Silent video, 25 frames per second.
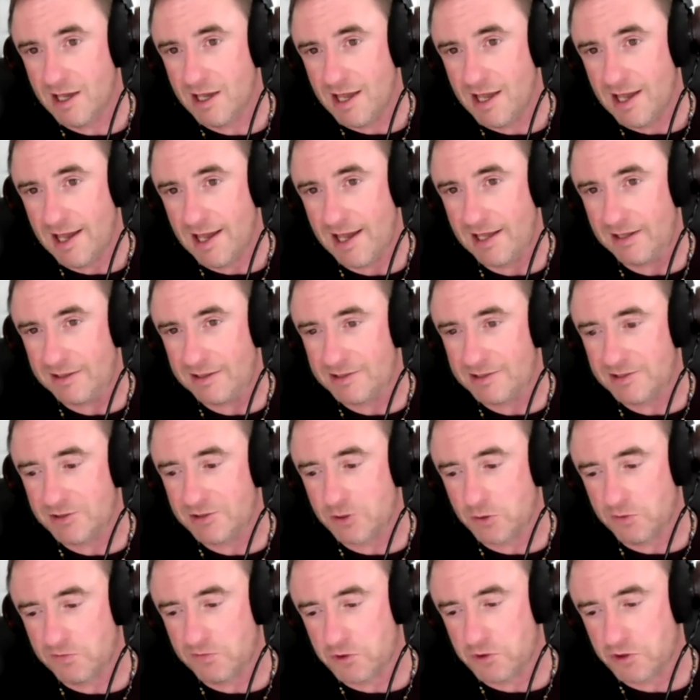And so,
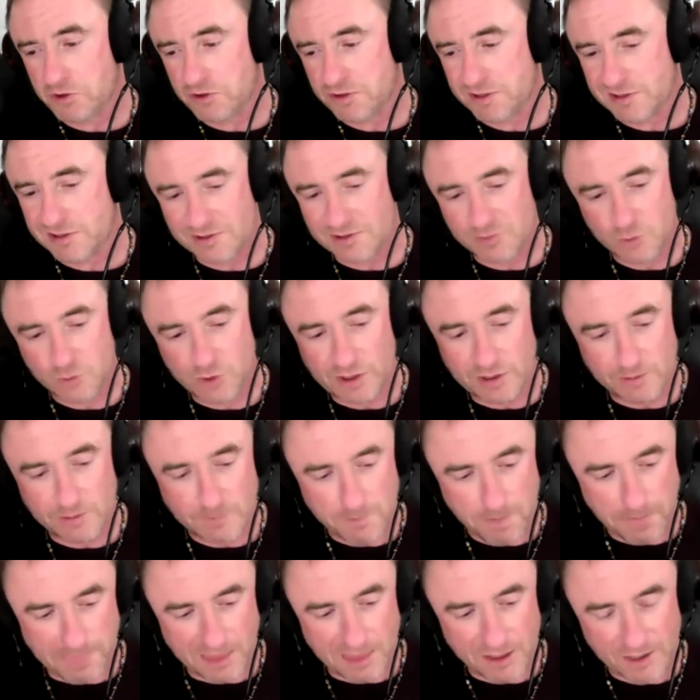of course, since we, you know,